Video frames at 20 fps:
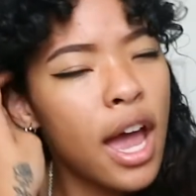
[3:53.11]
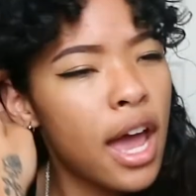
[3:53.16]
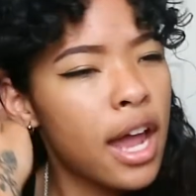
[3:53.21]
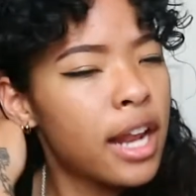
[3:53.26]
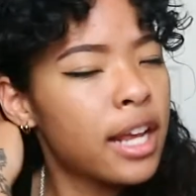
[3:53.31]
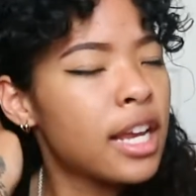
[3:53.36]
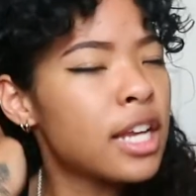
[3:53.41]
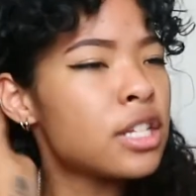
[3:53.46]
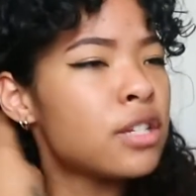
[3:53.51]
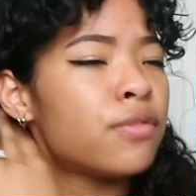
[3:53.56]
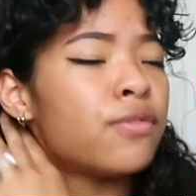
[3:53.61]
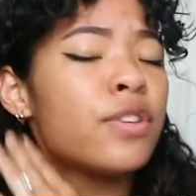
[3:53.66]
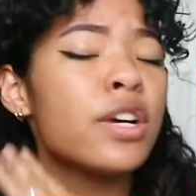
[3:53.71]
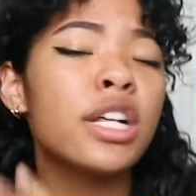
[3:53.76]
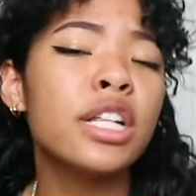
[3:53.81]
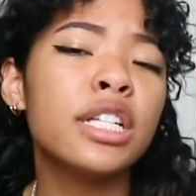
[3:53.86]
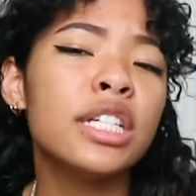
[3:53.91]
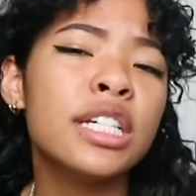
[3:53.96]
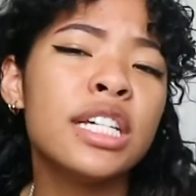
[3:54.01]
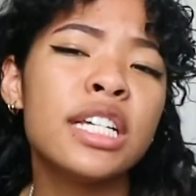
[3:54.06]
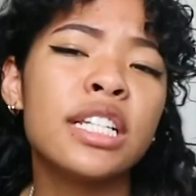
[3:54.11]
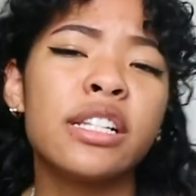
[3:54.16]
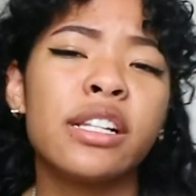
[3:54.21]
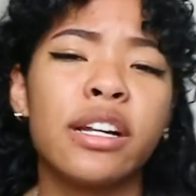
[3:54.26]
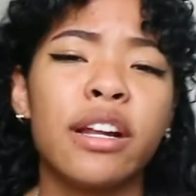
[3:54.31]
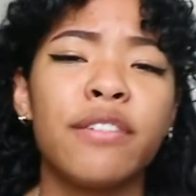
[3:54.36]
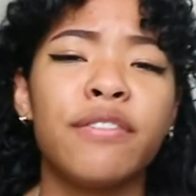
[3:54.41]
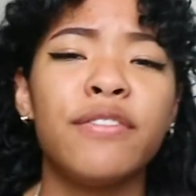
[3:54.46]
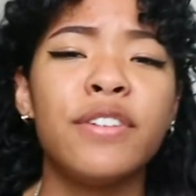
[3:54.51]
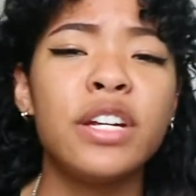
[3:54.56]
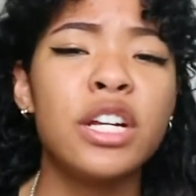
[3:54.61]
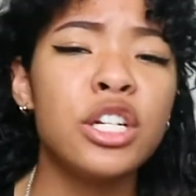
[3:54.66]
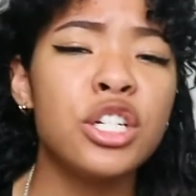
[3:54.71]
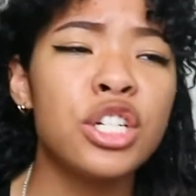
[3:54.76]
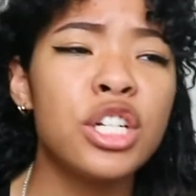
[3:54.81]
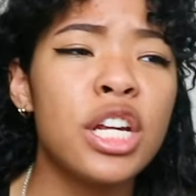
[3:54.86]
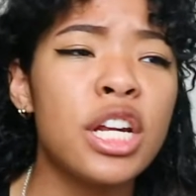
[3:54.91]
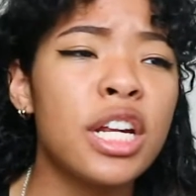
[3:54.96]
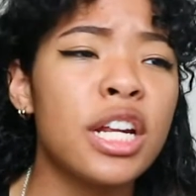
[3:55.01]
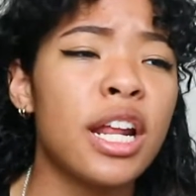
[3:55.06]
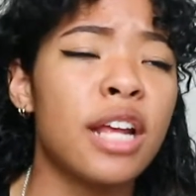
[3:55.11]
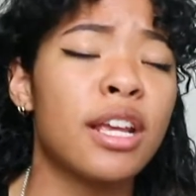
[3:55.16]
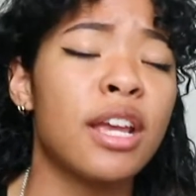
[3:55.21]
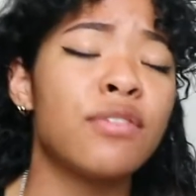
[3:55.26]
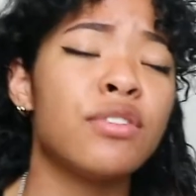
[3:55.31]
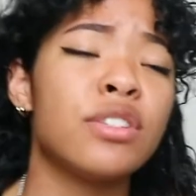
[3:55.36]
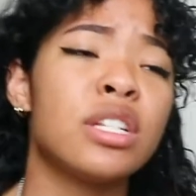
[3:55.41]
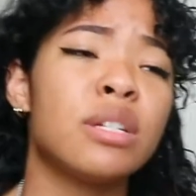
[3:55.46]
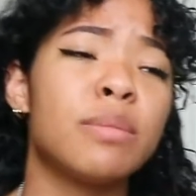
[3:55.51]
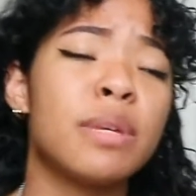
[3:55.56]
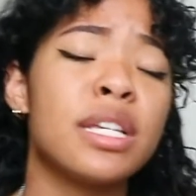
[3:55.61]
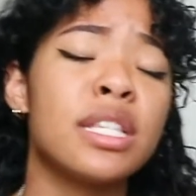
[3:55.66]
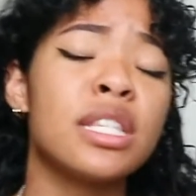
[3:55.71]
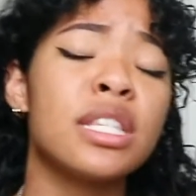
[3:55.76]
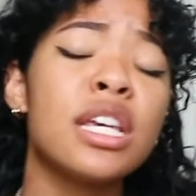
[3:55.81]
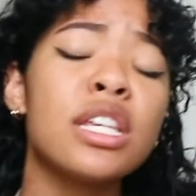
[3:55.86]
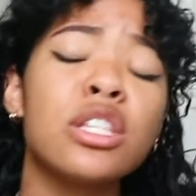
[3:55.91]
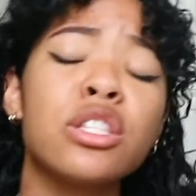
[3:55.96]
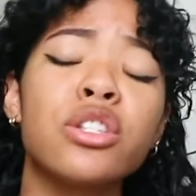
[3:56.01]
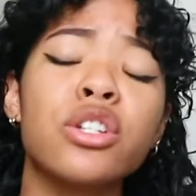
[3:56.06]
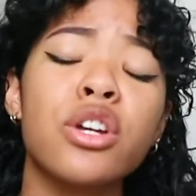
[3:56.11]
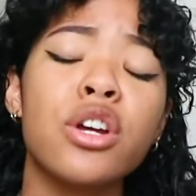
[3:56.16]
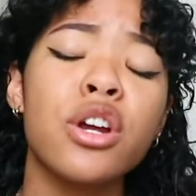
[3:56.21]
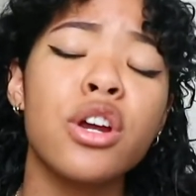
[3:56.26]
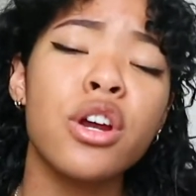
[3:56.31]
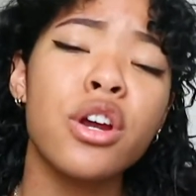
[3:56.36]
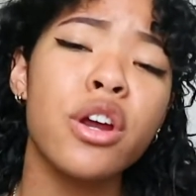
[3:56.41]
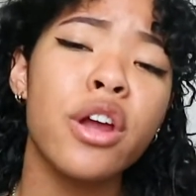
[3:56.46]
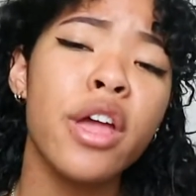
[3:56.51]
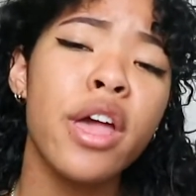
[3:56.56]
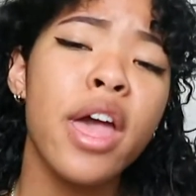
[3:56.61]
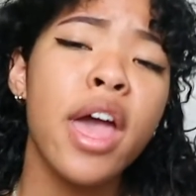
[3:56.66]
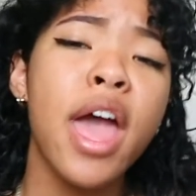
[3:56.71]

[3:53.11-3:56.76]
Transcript: I get to Philly, and then I finish it, and I gift it to my sister,